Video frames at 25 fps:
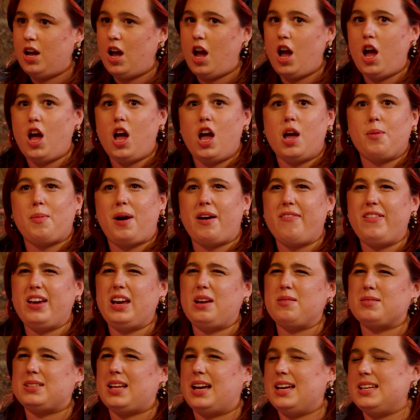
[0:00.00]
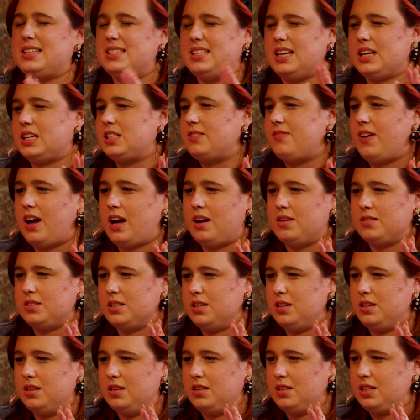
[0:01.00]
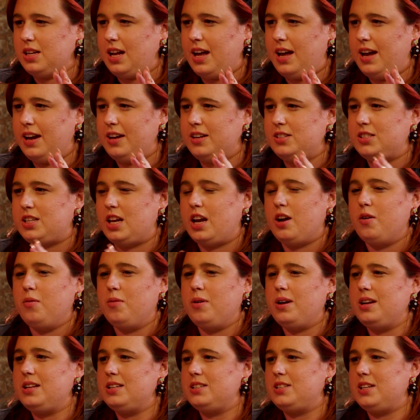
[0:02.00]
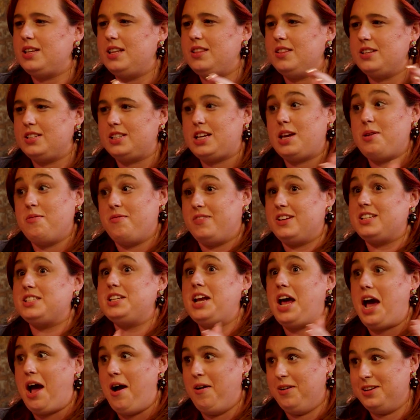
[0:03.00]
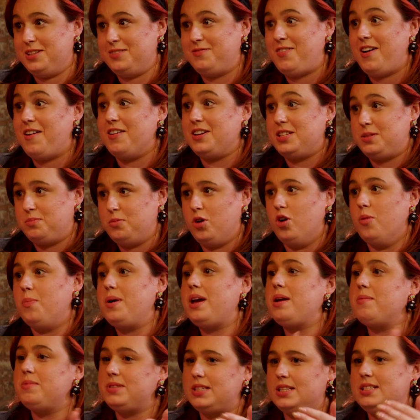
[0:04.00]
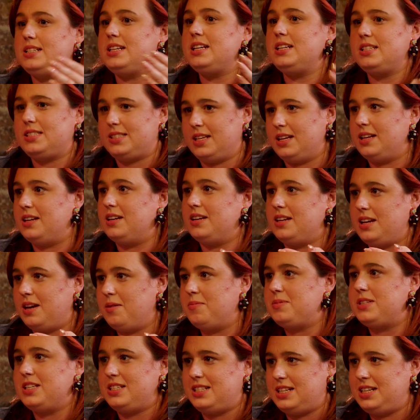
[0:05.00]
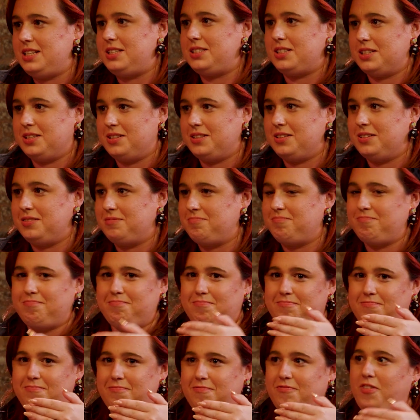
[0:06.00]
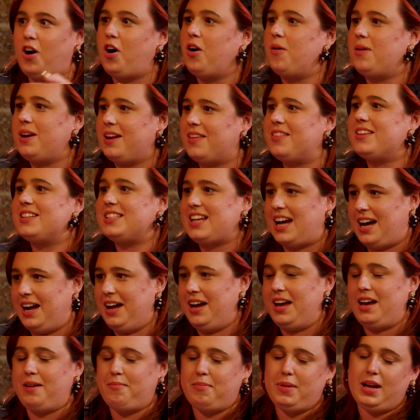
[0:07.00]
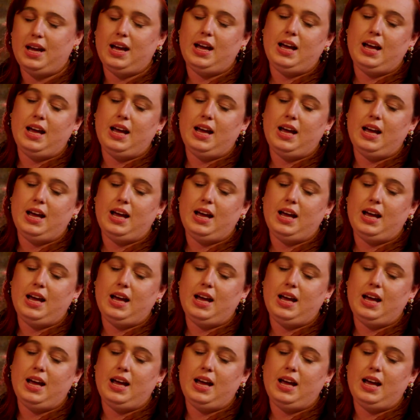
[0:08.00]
I think it was like 6,000. Like, so in the scheme of things now, it's very small, but it was a decent following at the time.